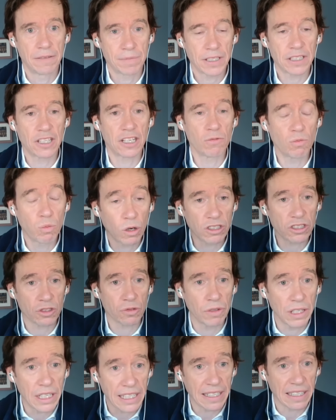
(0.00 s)
What's
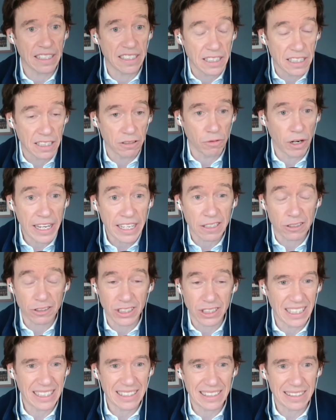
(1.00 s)
really going to derail
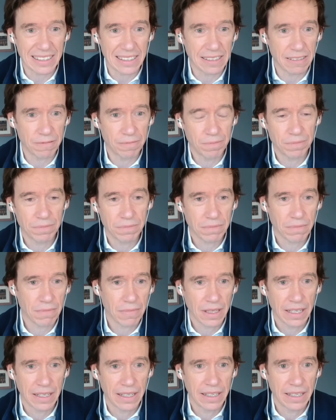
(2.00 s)
this
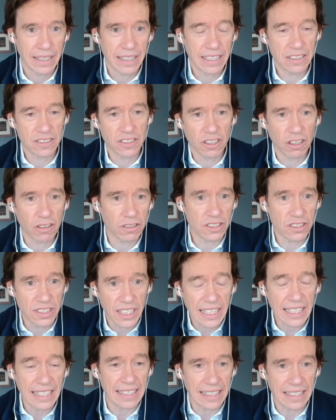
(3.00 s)
is not
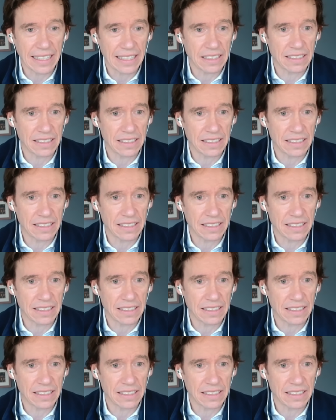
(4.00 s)
thinking.